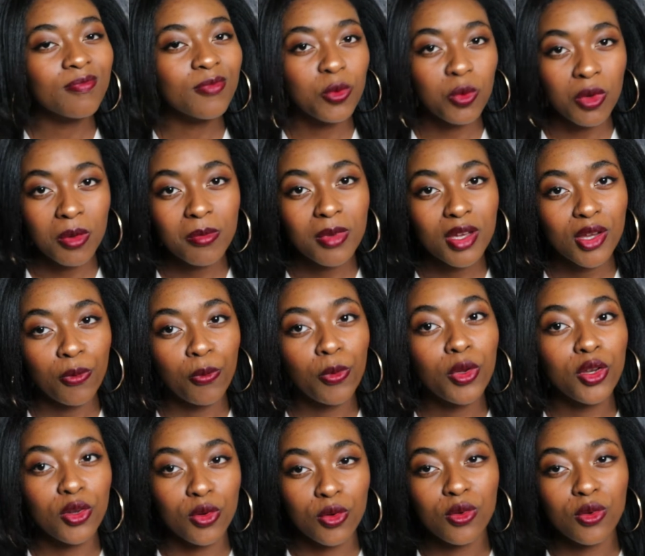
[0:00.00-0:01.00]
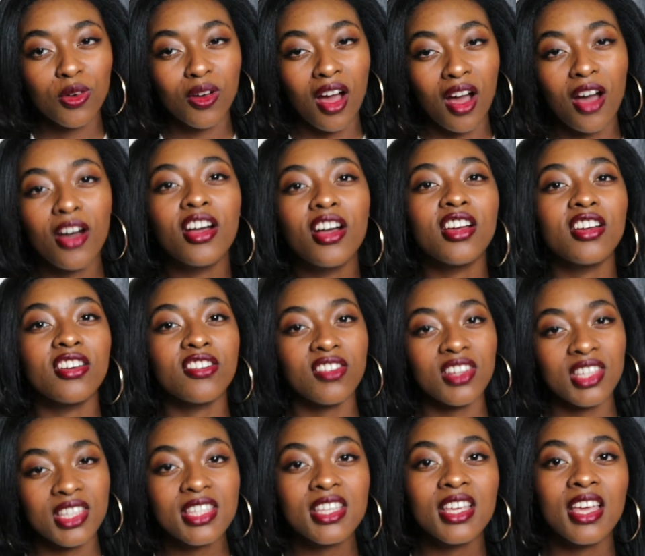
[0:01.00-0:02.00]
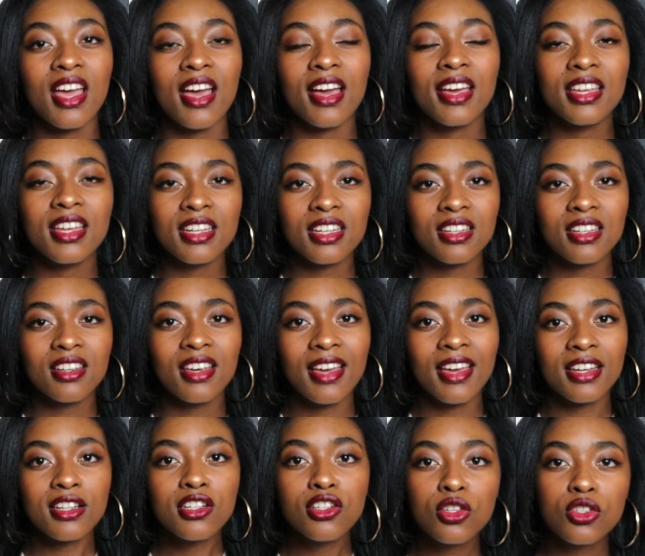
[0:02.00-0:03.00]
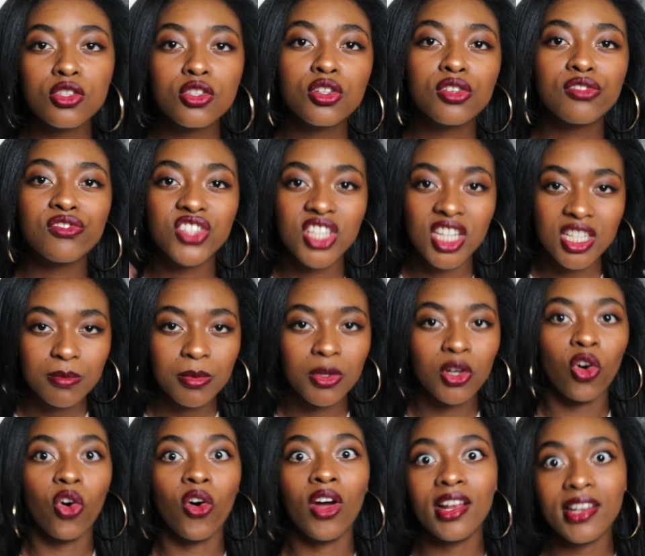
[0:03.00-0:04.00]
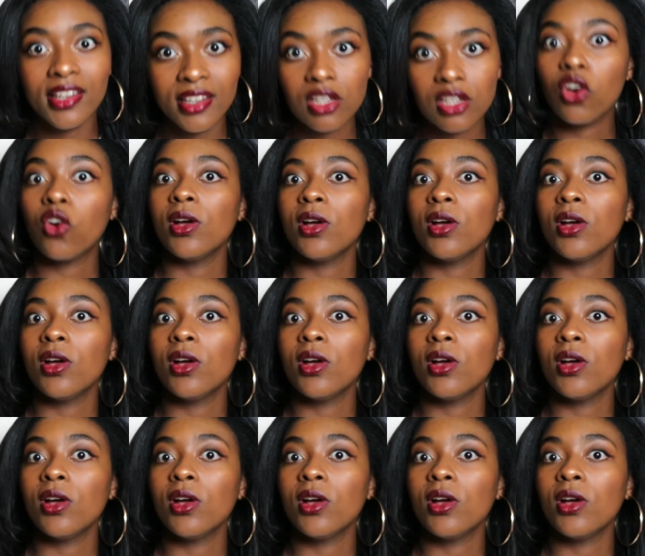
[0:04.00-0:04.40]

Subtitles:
women, we know how greasy hair can get, because you know, you've just been oiling.